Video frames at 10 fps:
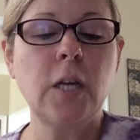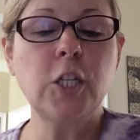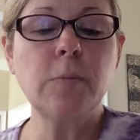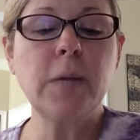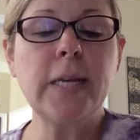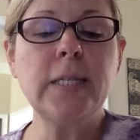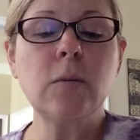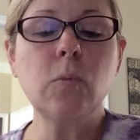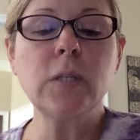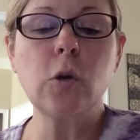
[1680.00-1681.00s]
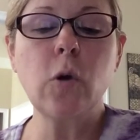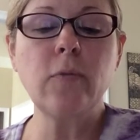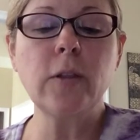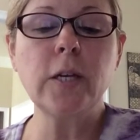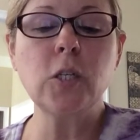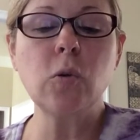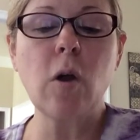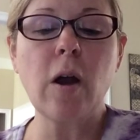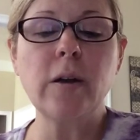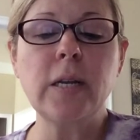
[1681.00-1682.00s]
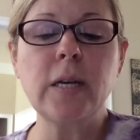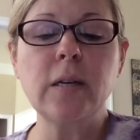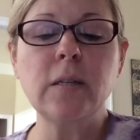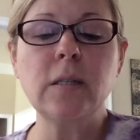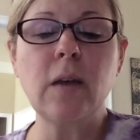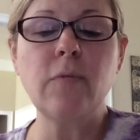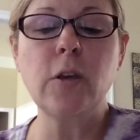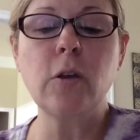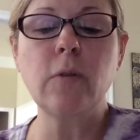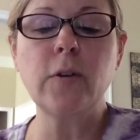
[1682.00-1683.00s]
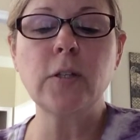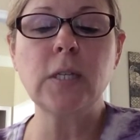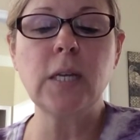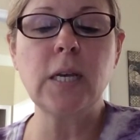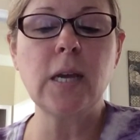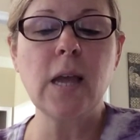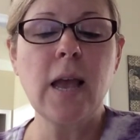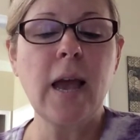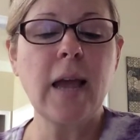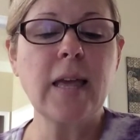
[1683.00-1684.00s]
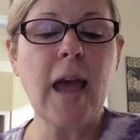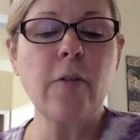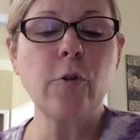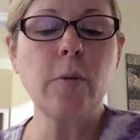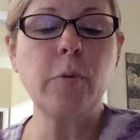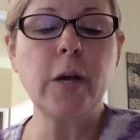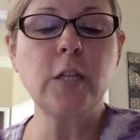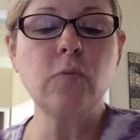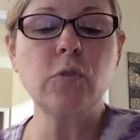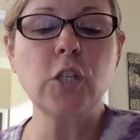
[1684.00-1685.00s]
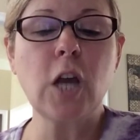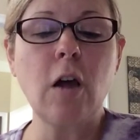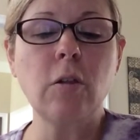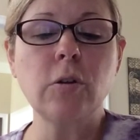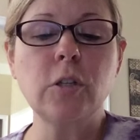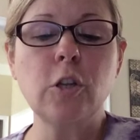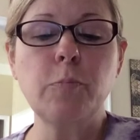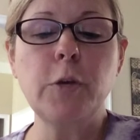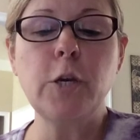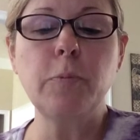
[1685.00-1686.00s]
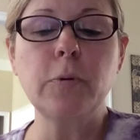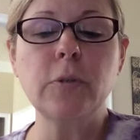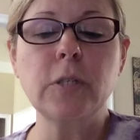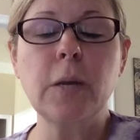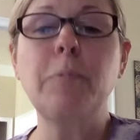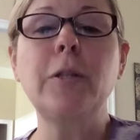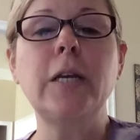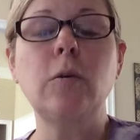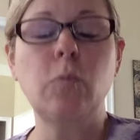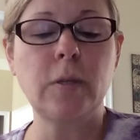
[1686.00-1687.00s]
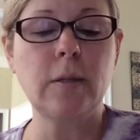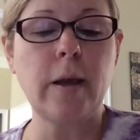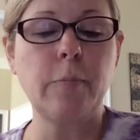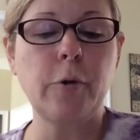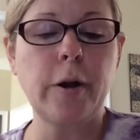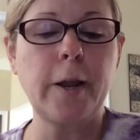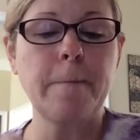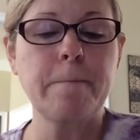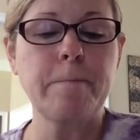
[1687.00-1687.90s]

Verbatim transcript: A gymnasium was equivalent to our ideas of a university a gathering place for scholars and their pupils, complete with a library.